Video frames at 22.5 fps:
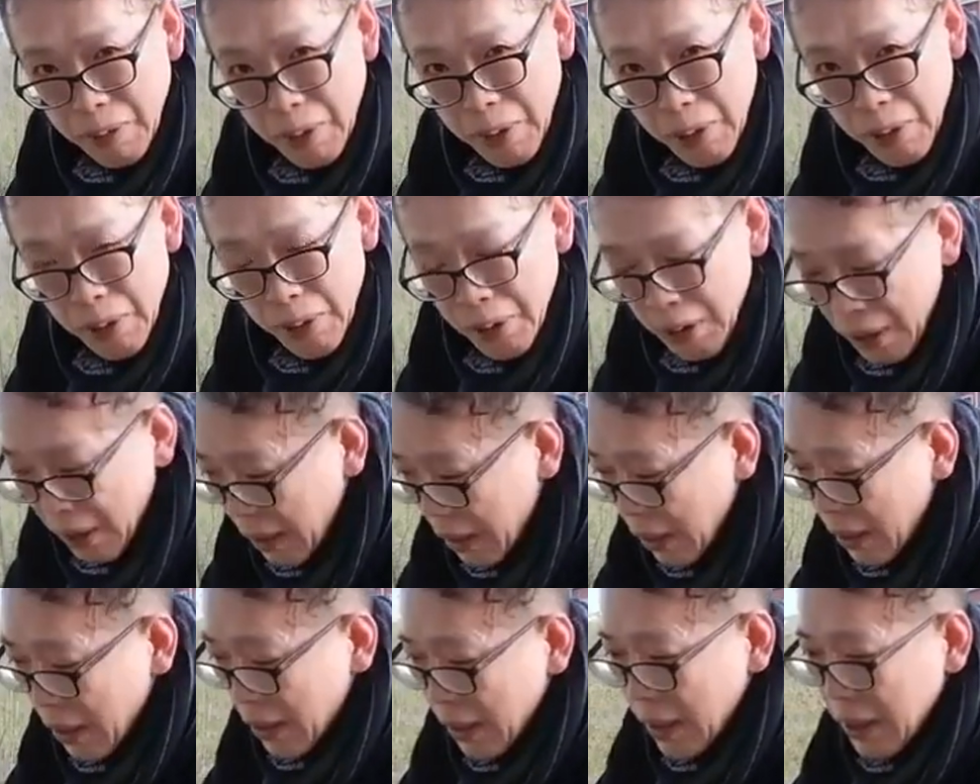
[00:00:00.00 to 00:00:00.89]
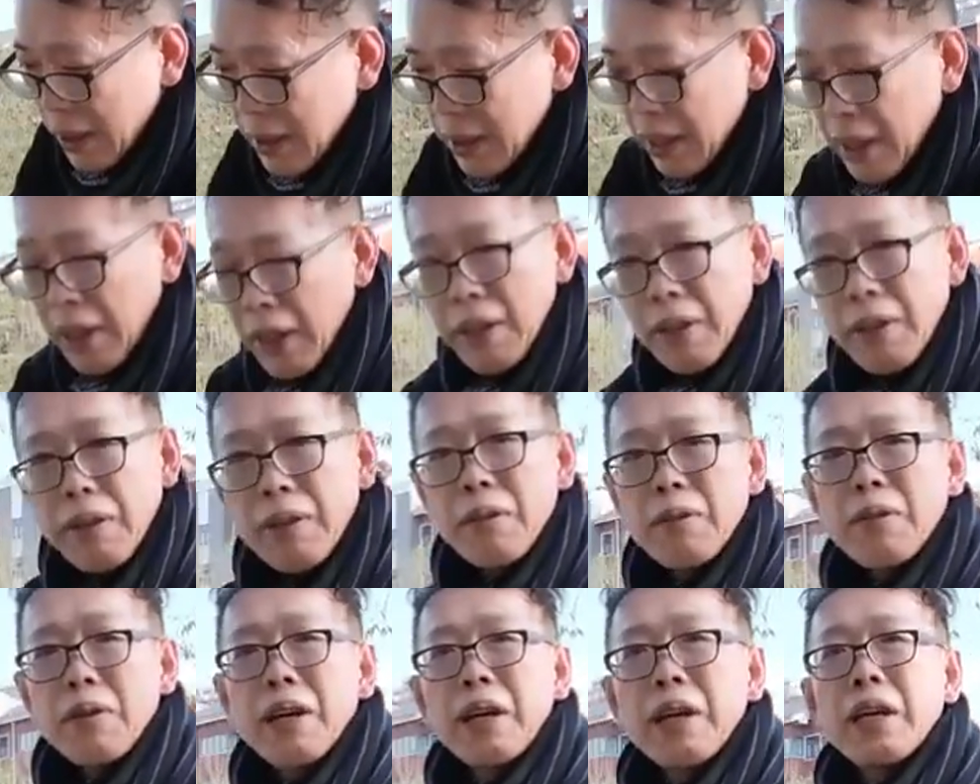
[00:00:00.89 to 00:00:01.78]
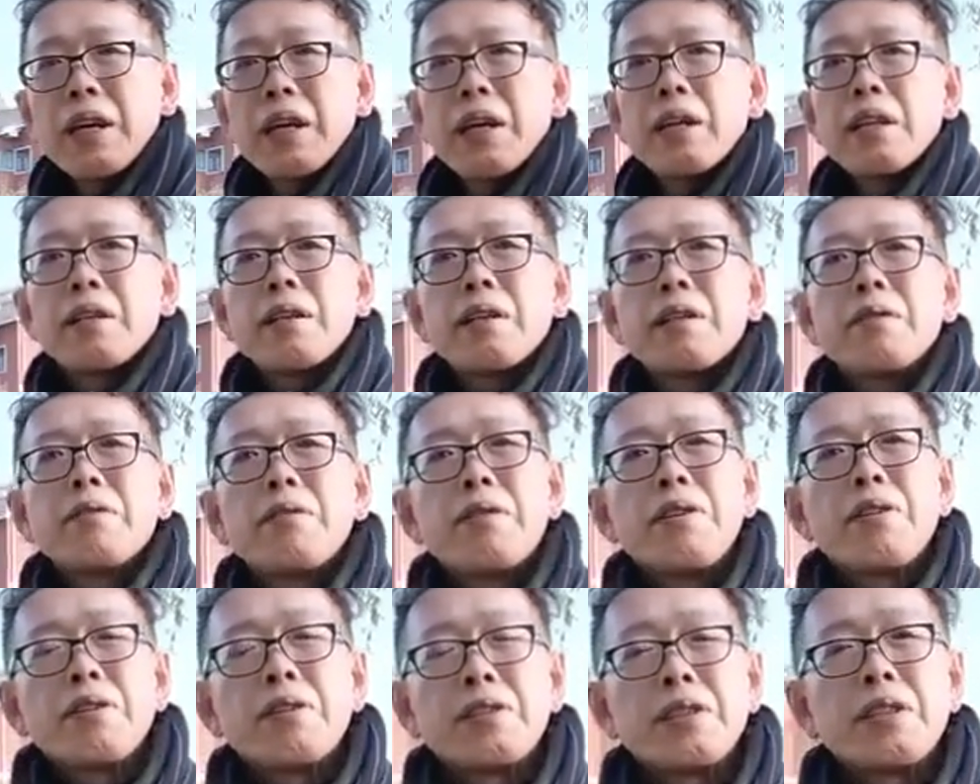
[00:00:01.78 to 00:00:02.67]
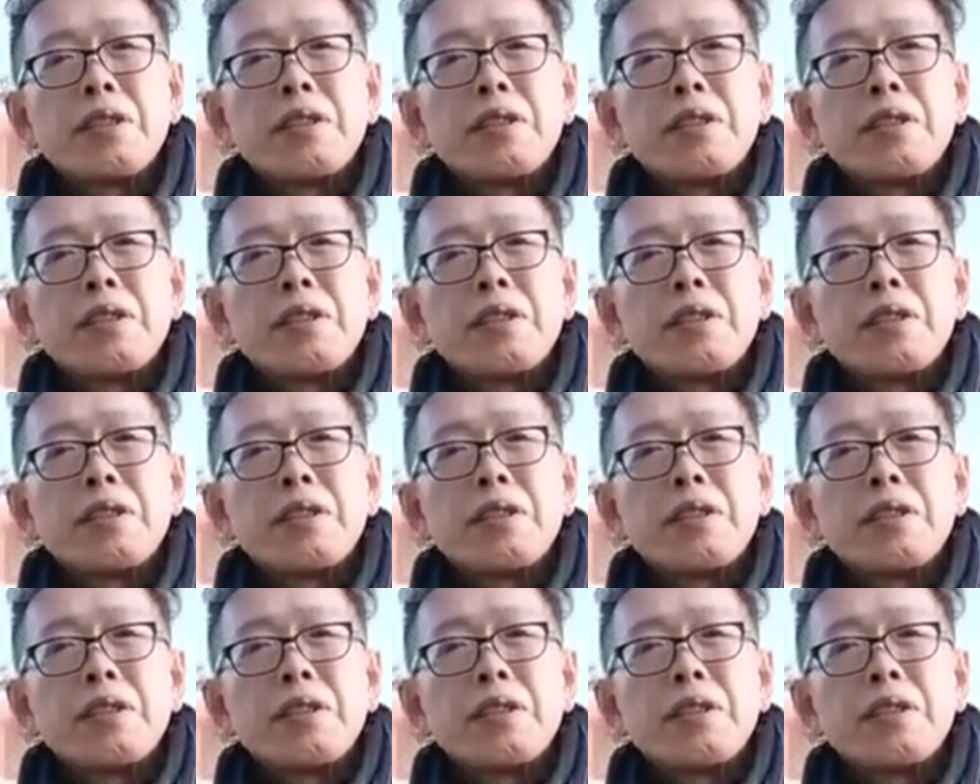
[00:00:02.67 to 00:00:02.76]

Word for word: port designed right at the front.